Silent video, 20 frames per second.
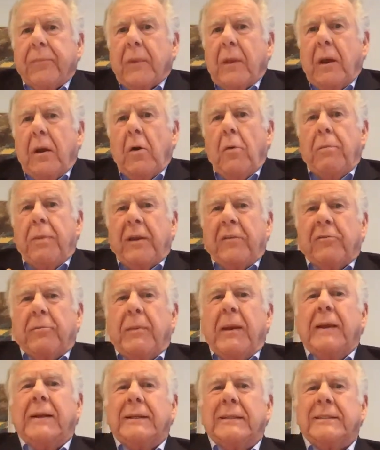I hope that's
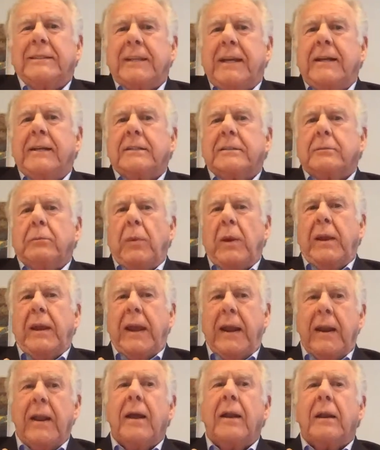making sense. We
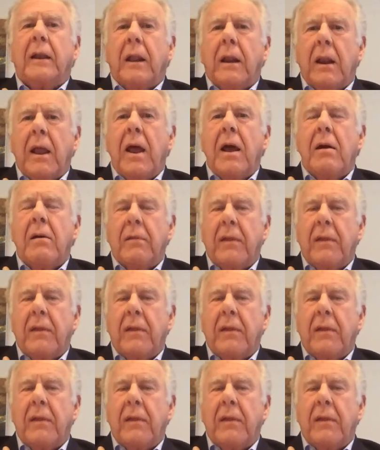cannot allow